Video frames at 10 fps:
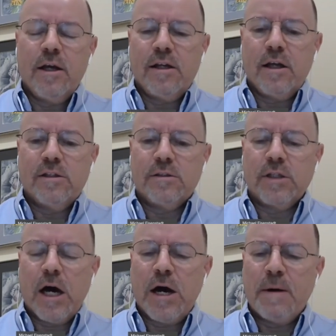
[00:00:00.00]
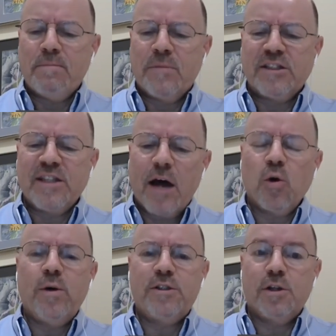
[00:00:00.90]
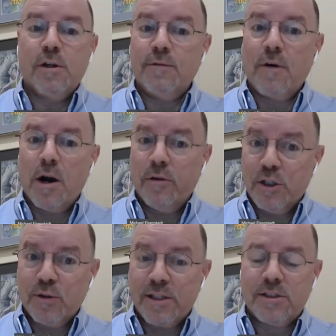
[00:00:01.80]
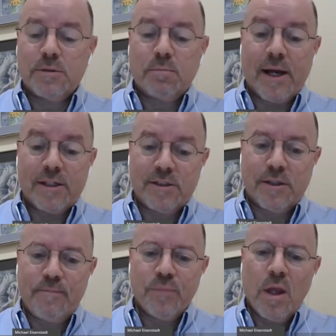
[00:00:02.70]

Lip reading: is does not always serve our interests best.